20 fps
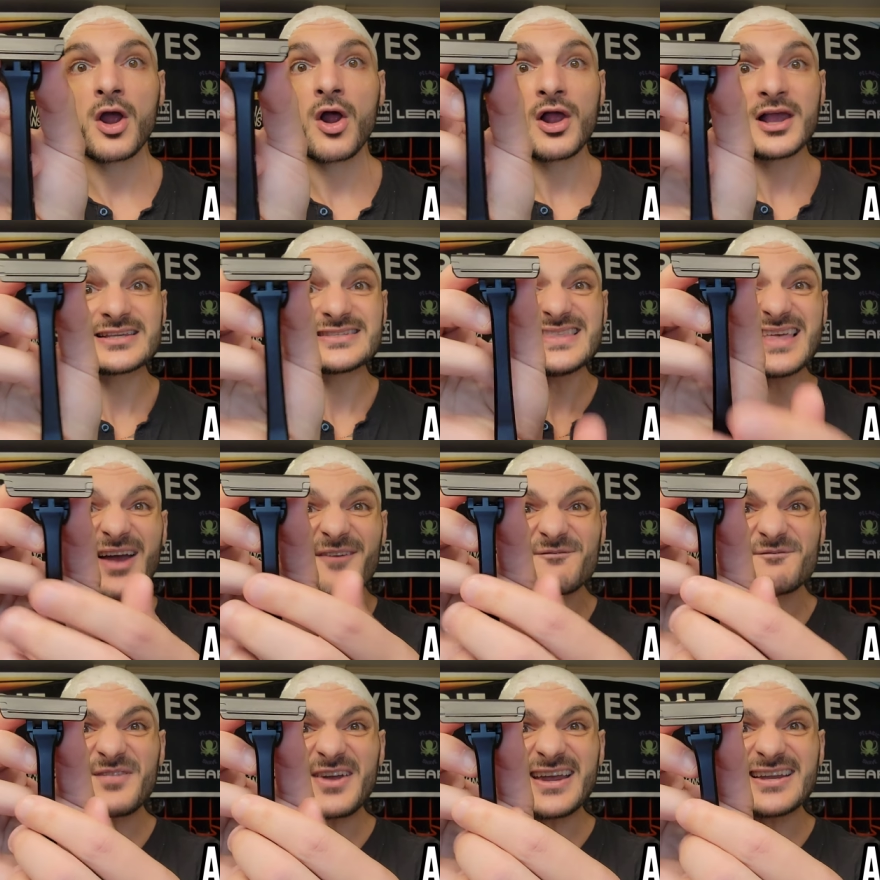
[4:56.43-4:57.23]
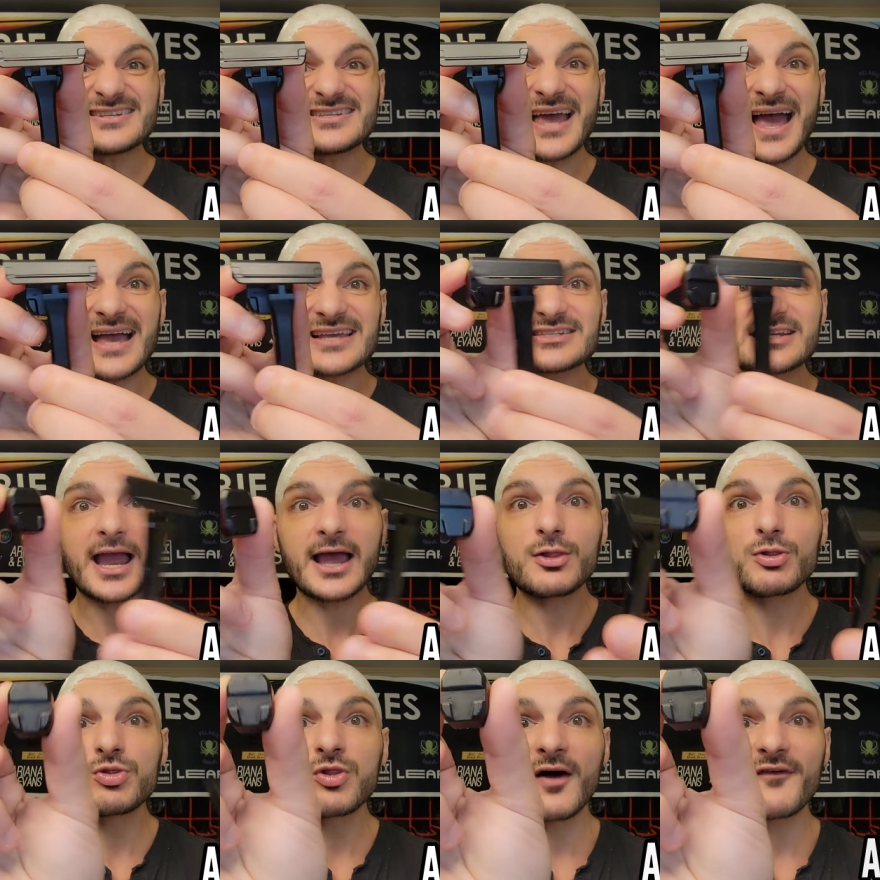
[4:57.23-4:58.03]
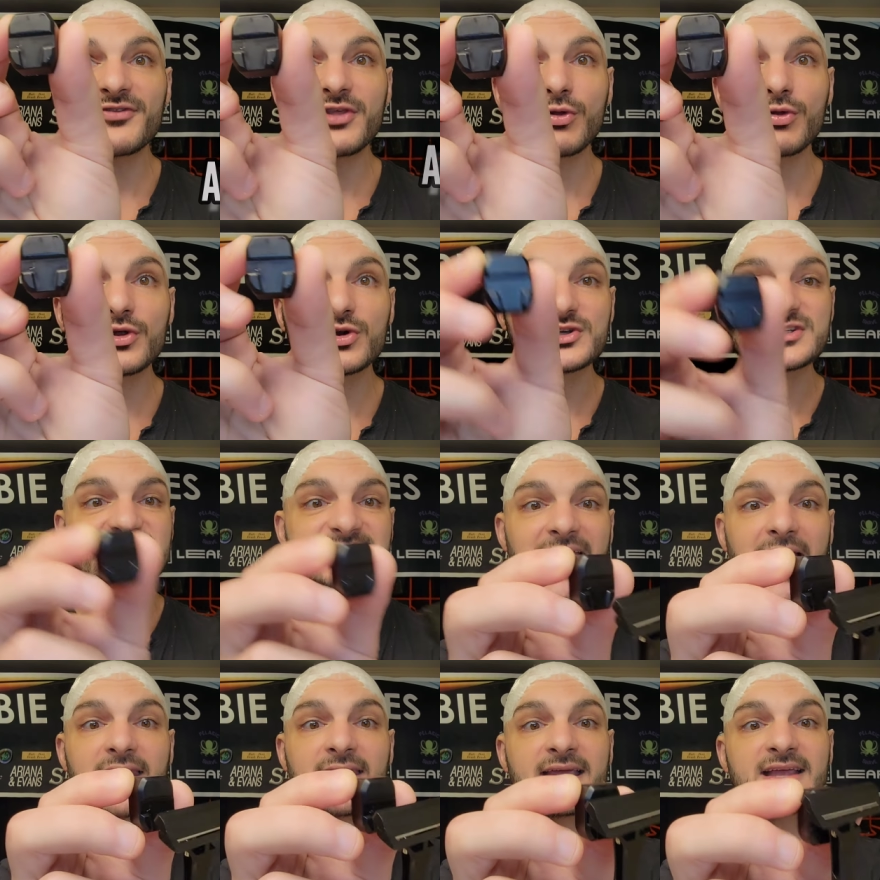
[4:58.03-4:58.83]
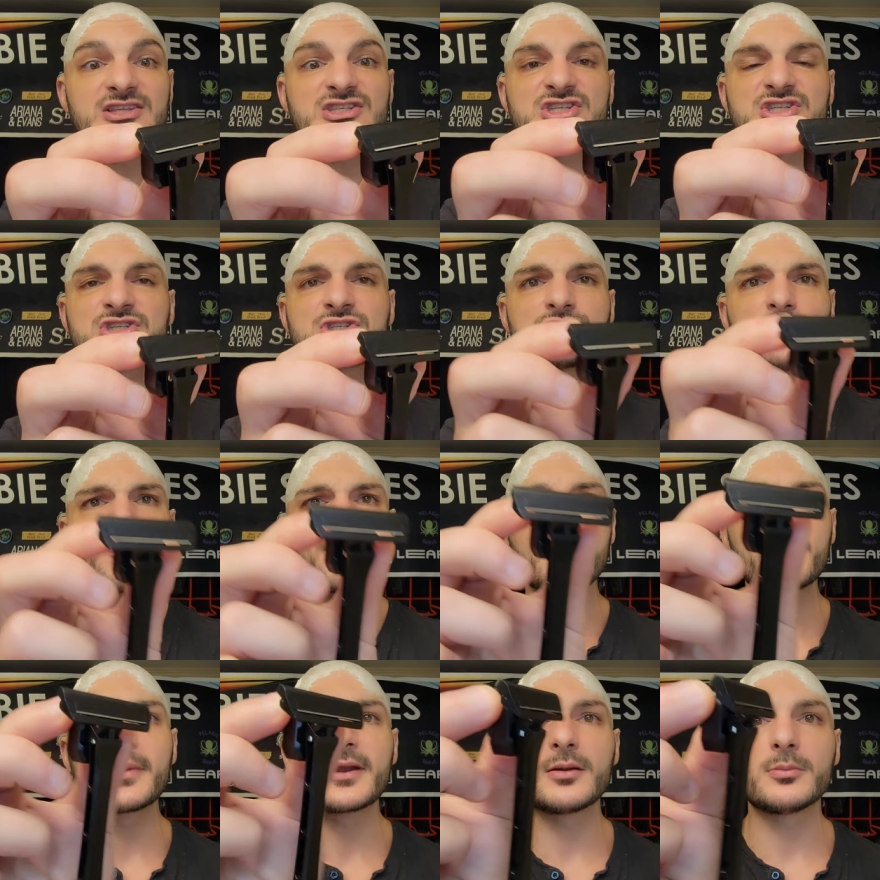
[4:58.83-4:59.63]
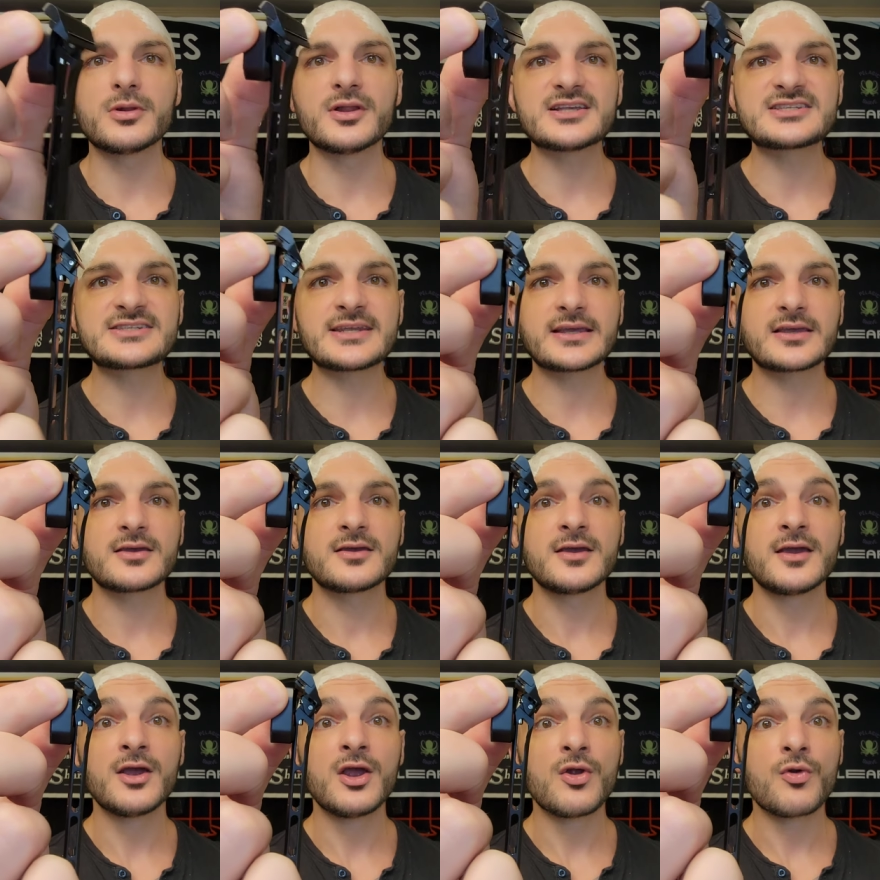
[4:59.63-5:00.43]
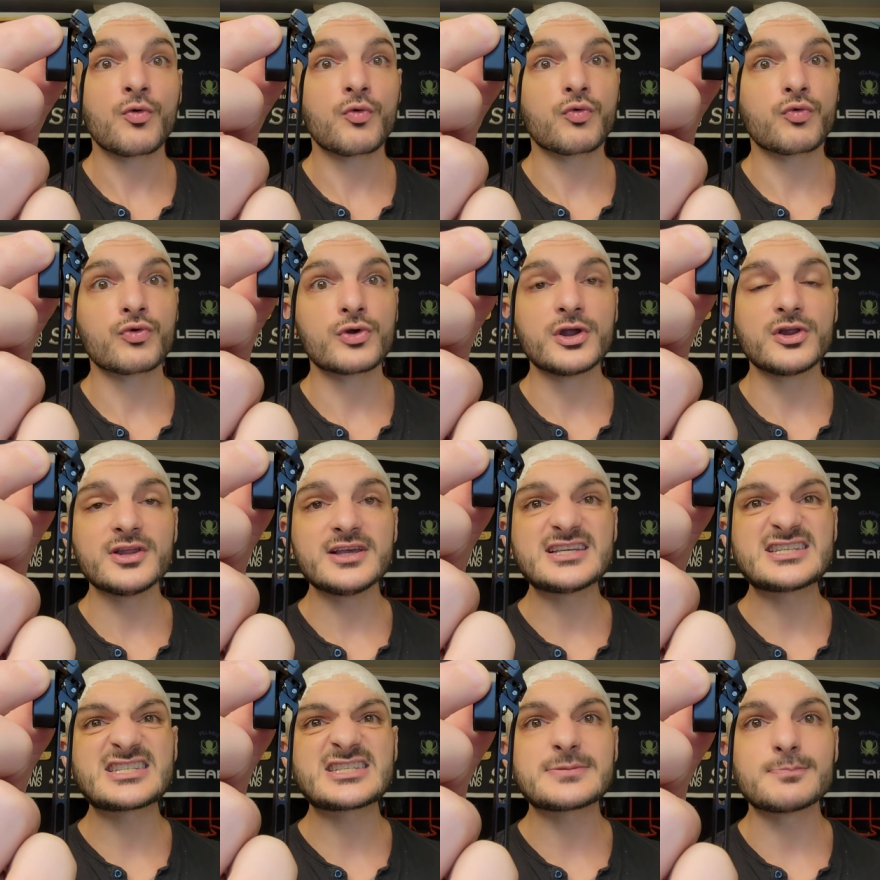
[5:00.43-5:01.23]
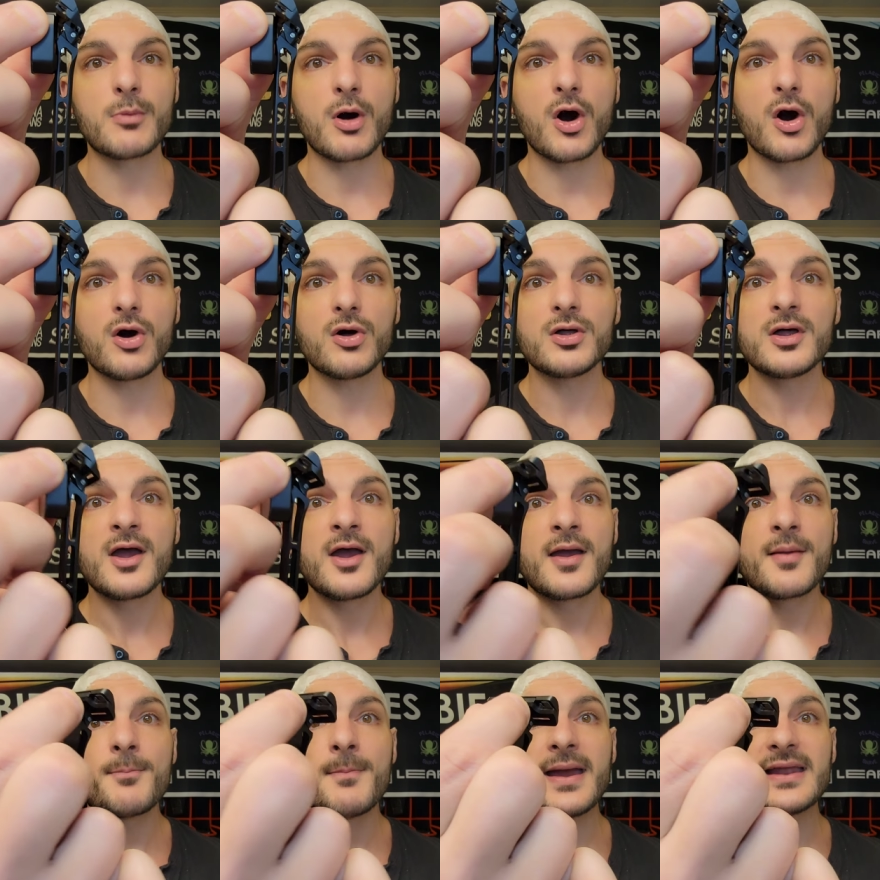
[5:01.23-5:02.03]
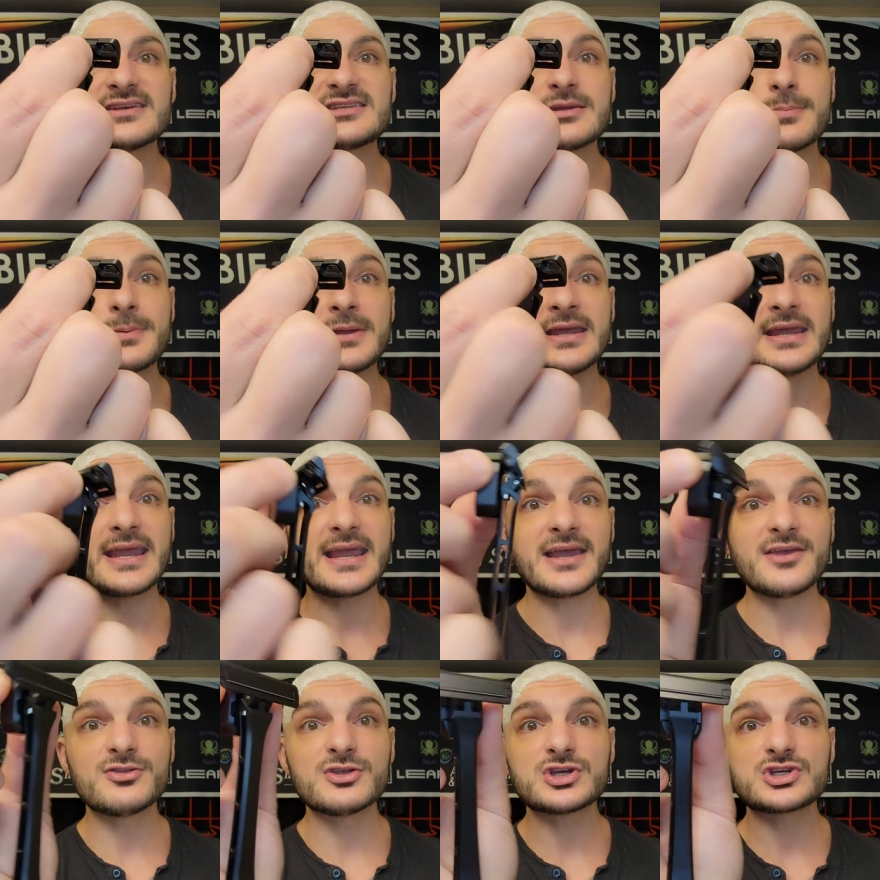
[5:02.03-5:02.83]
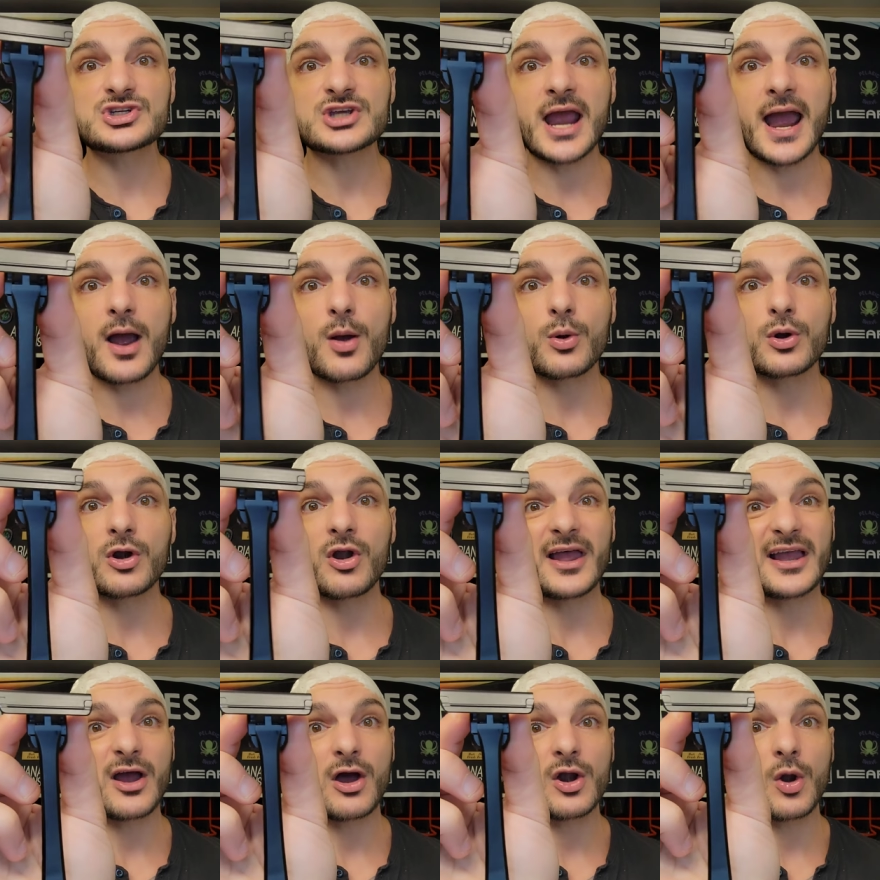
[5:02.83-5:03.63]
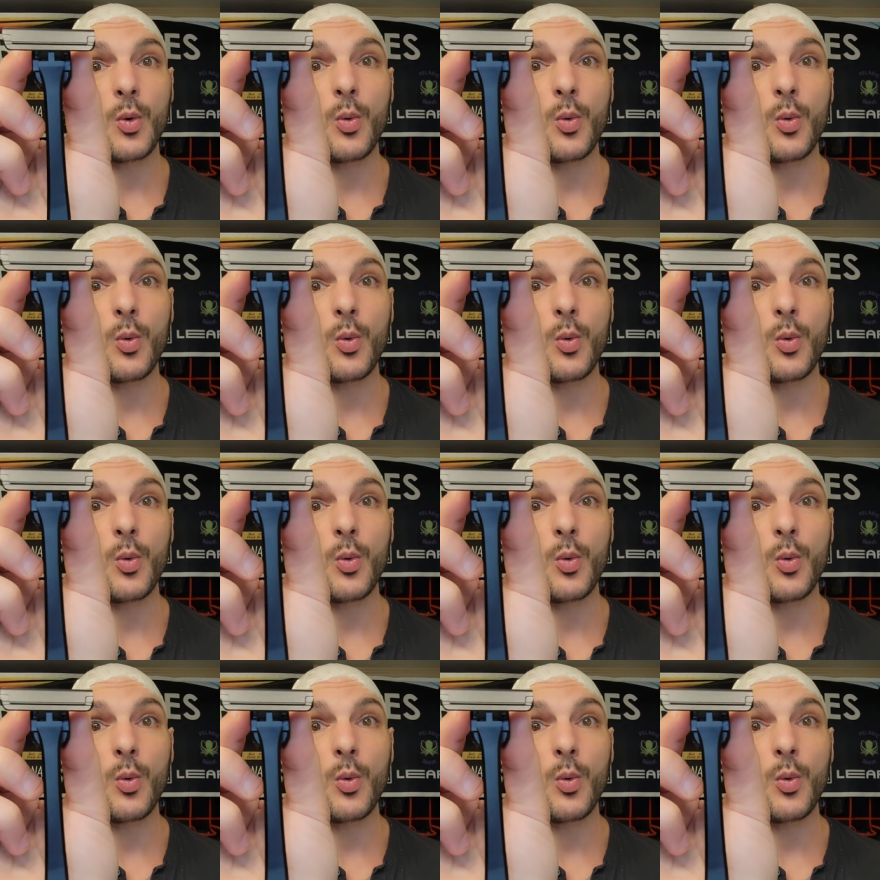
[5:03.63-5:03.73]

Isn't that fantastic? I love the little stand. It's super minimalistic, really small, meant to be in the shower, like on a